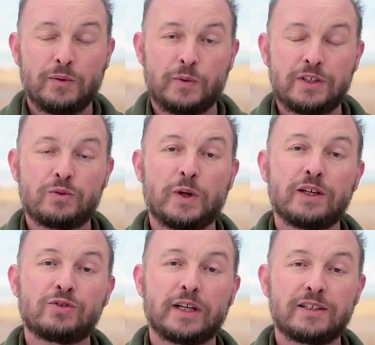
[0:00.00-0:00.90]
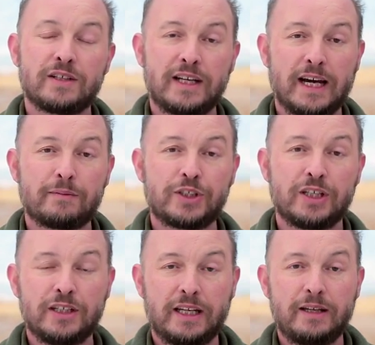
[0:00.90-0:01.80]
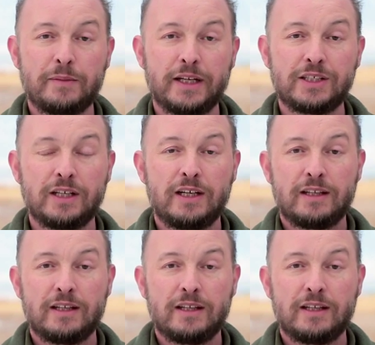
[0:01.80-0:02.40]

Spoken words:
which is where you're trying to capture an image